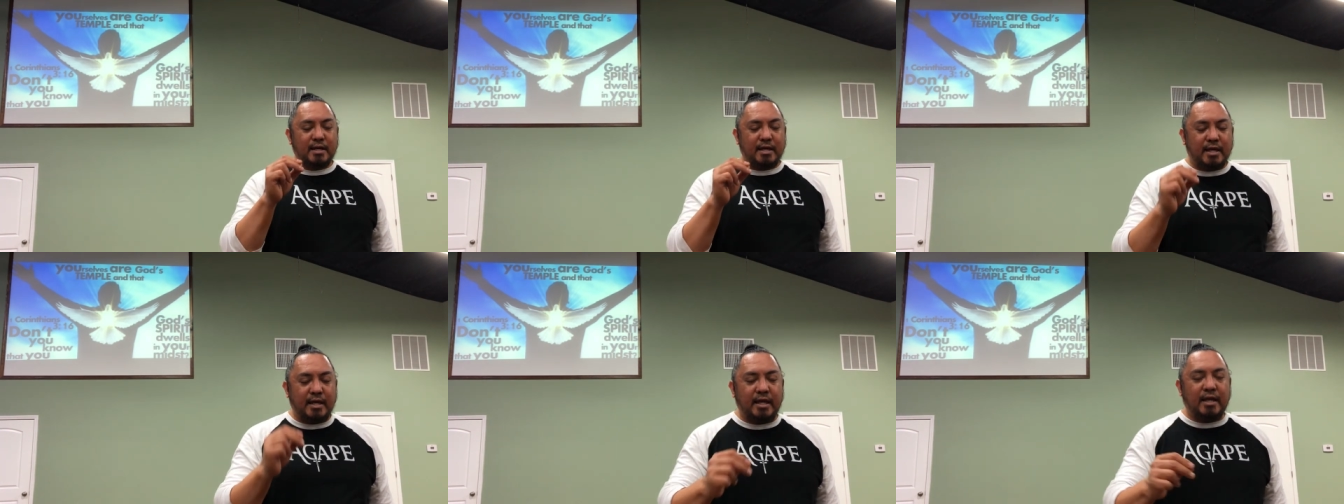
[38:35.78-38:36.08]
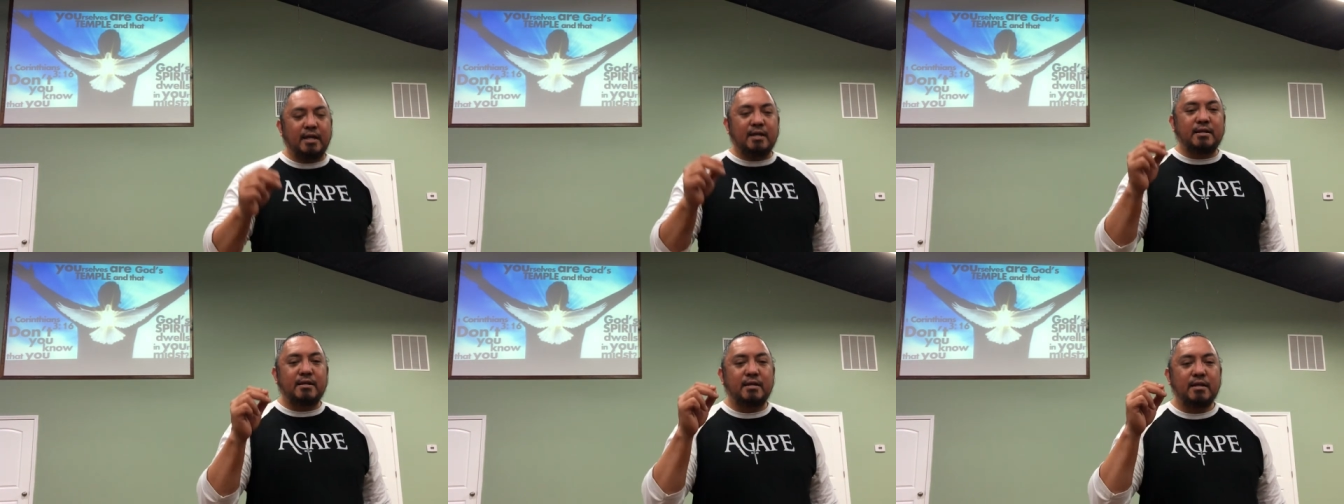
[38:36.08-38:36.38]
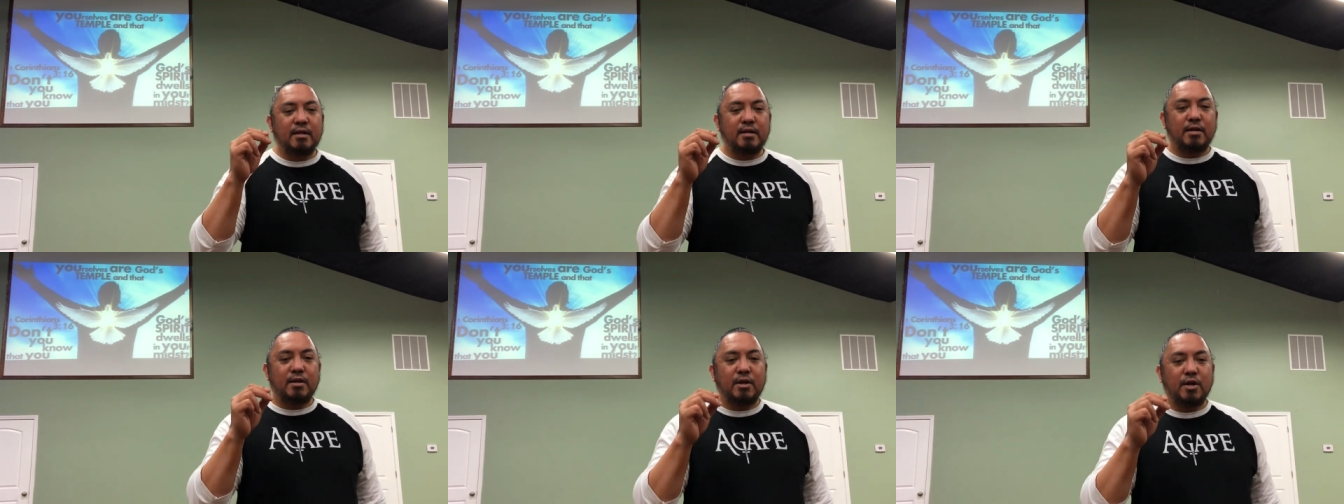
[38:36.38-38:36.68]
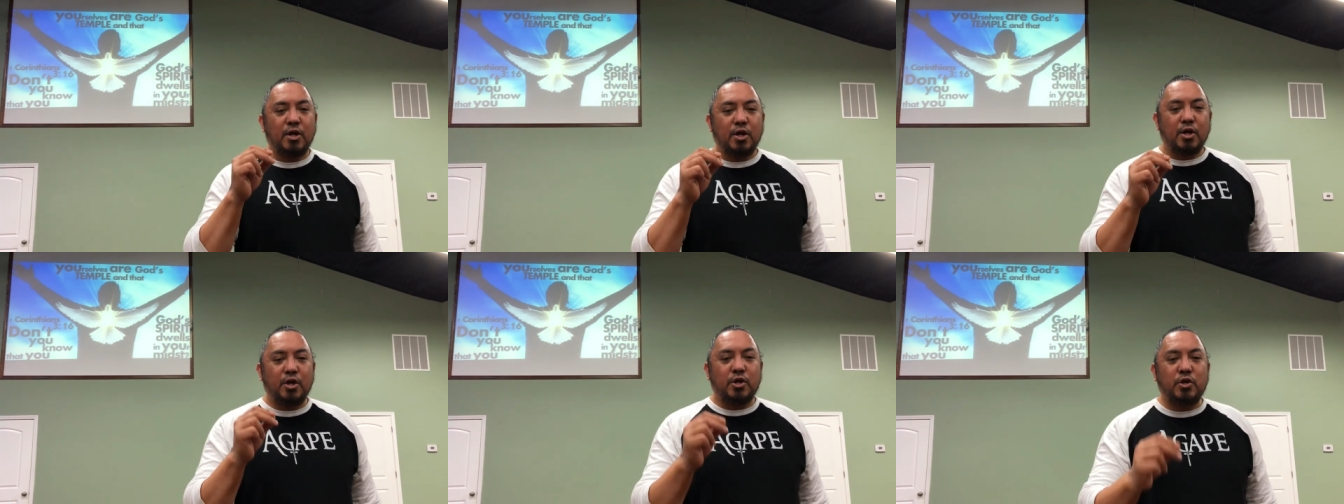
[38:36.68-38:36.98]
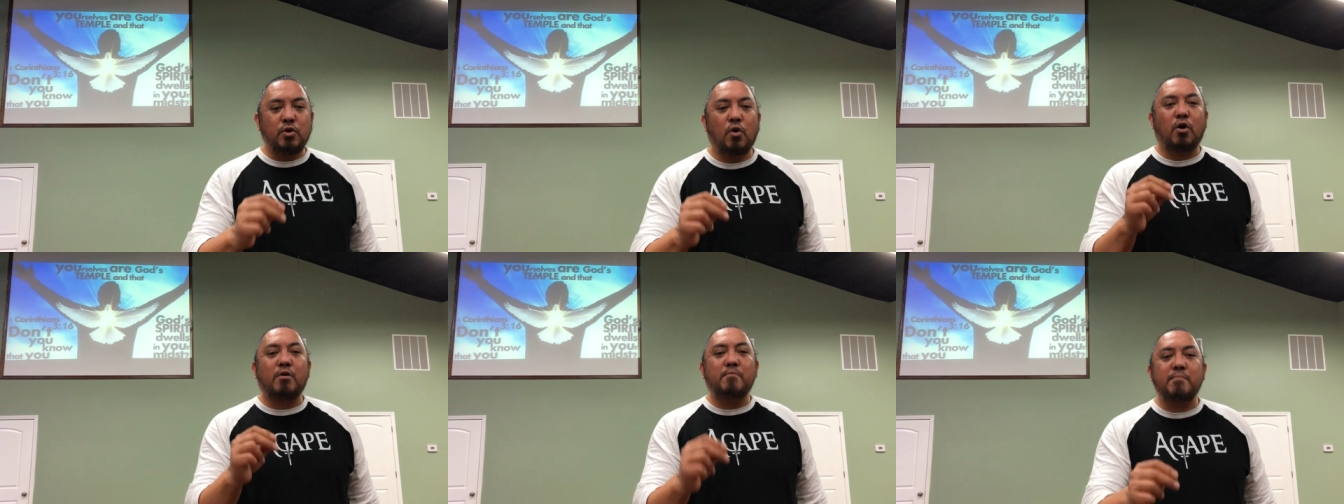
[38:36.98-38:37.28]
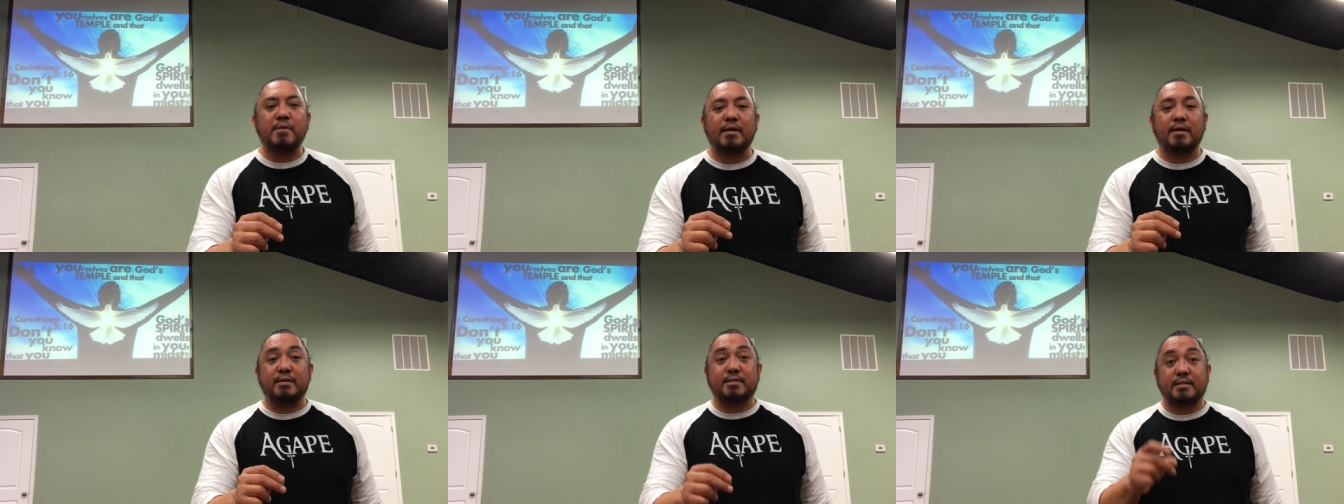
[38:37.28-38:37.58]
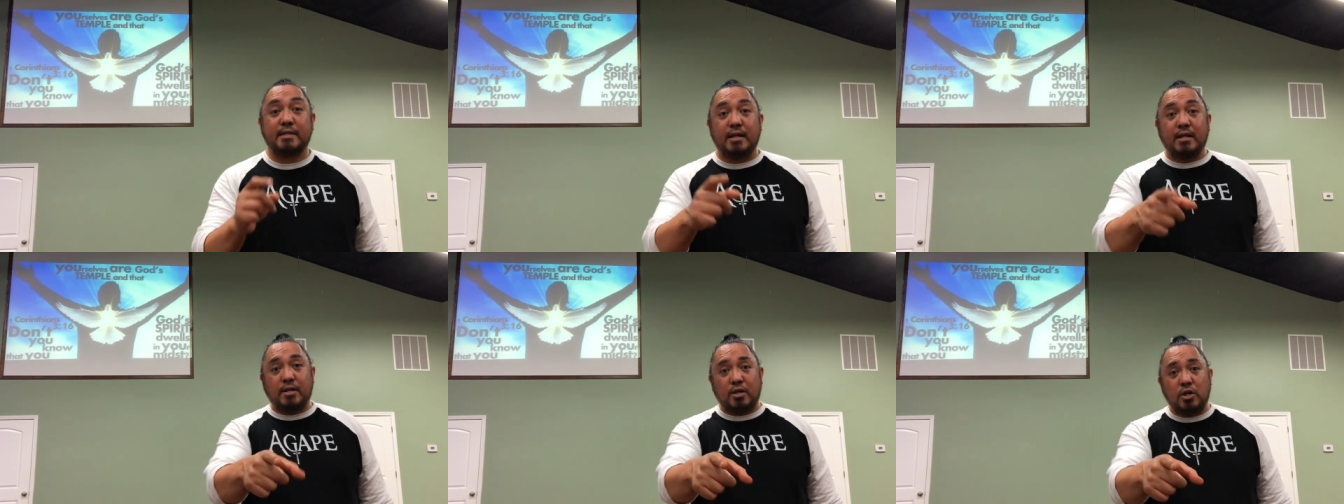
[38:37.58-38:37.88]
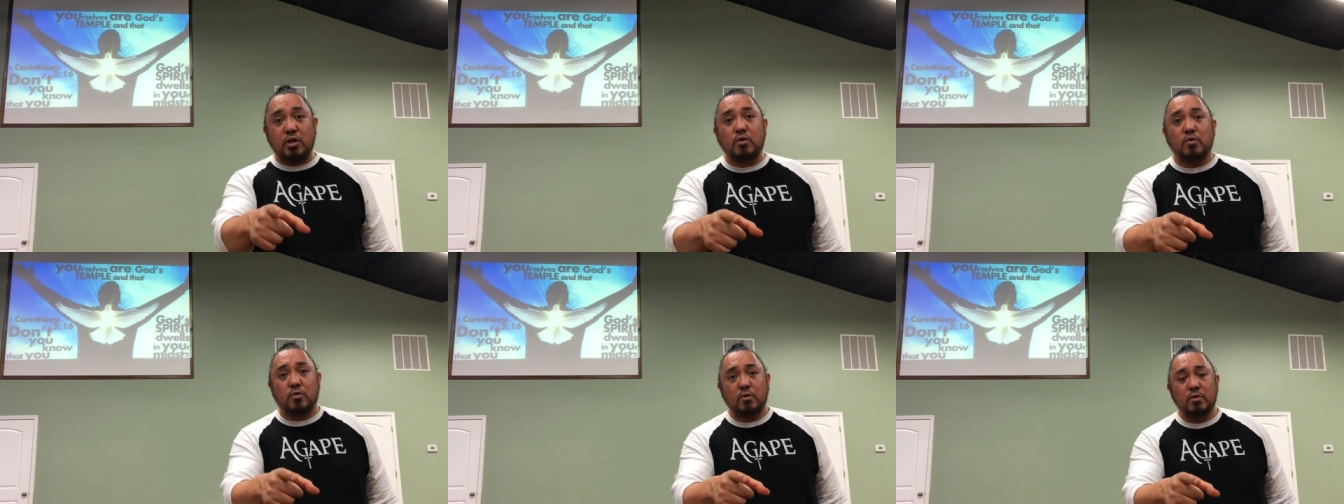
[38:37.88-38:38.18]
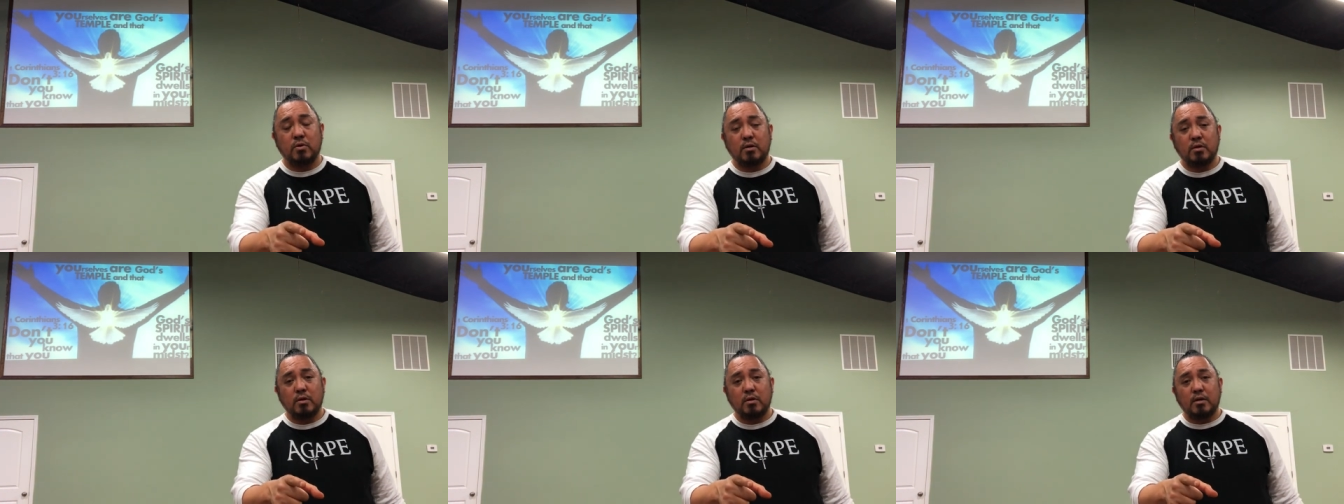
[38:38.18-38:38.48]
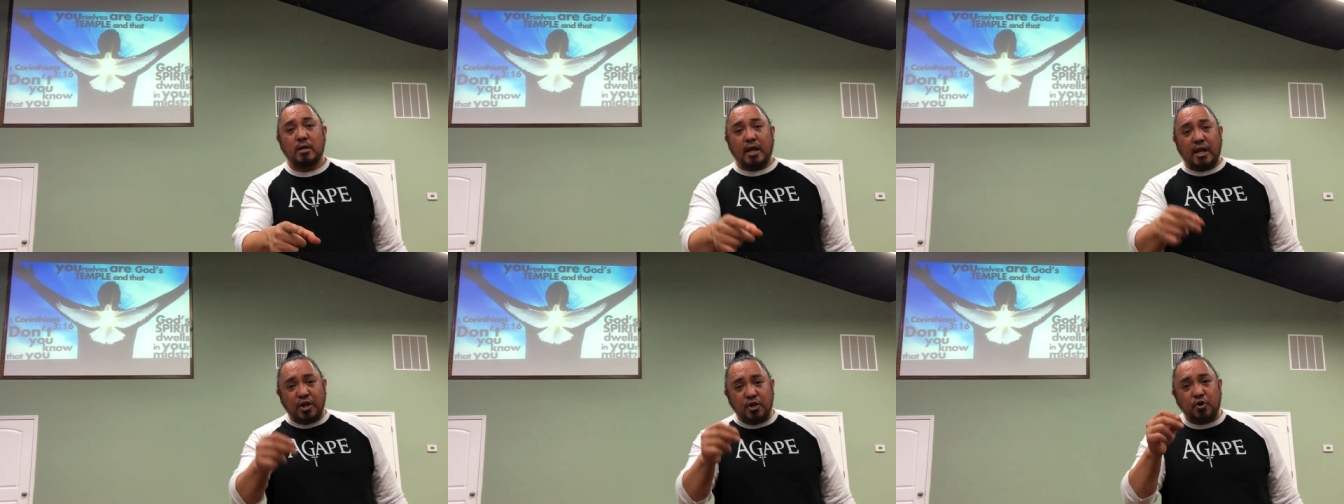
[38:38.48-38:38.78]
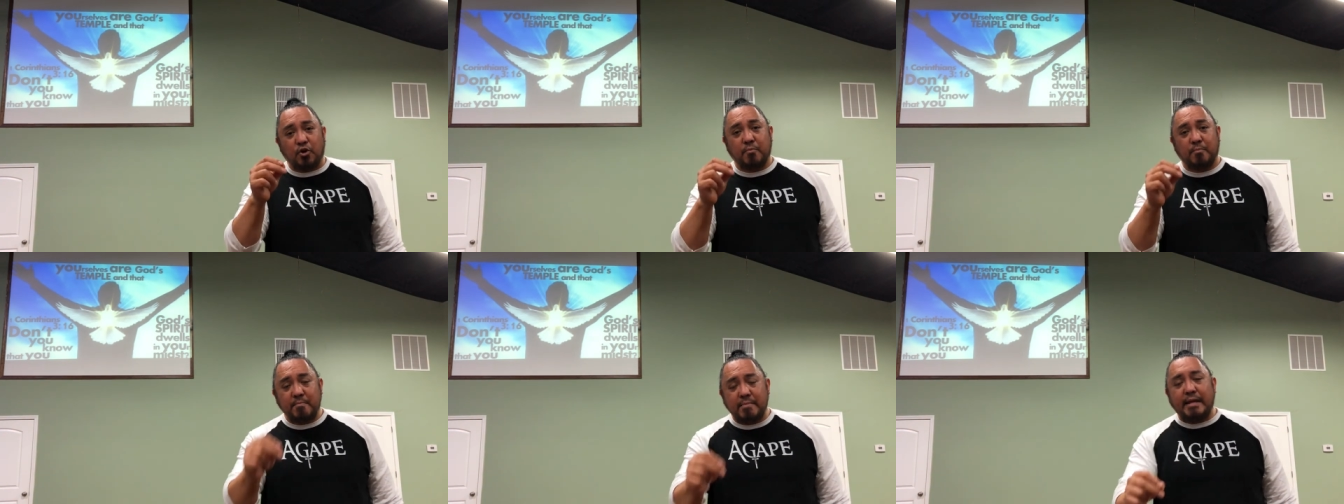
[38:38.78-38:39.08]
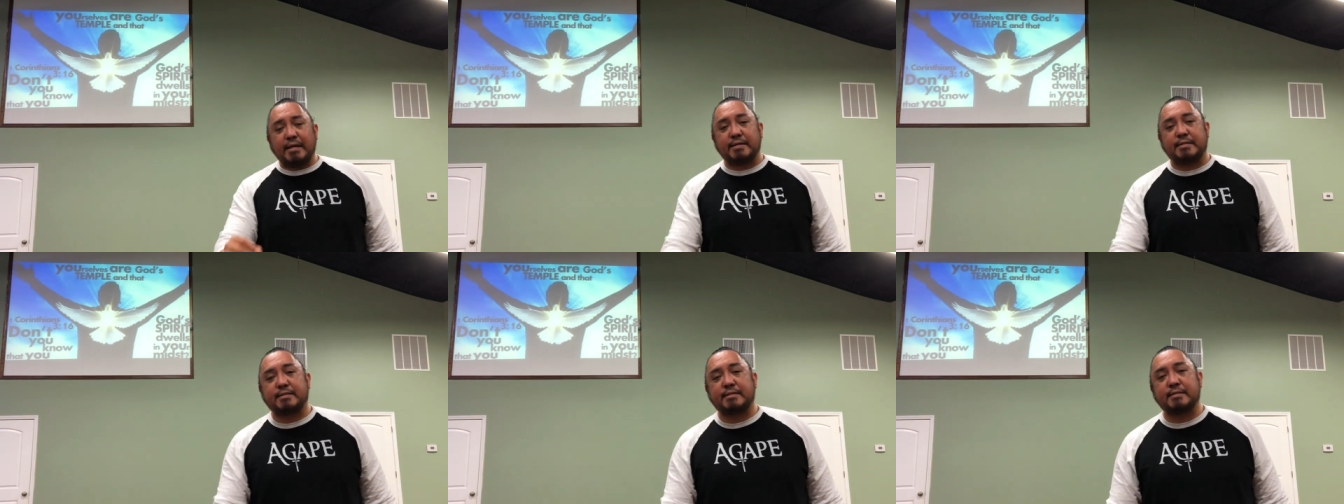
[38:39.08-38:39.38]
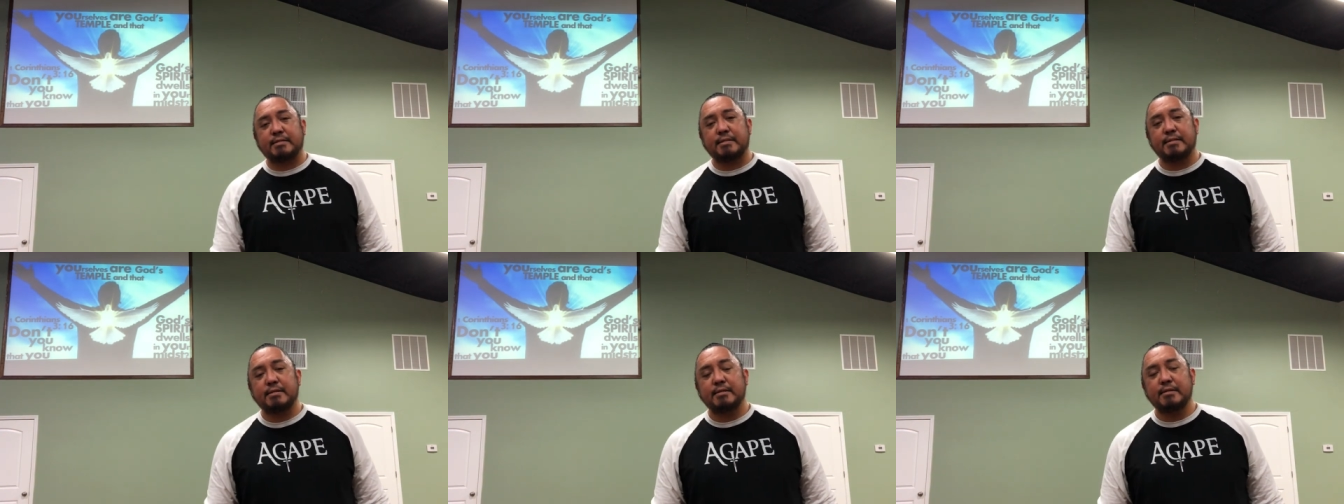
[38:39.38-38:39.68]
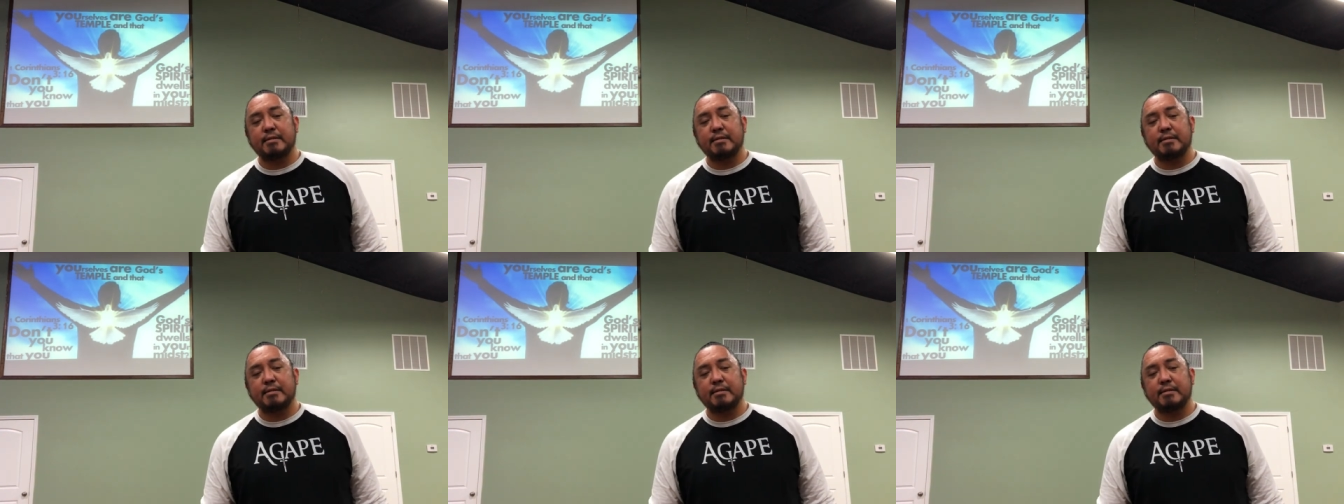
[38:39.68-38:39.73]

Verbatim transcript: in your midst. In you, in your midst.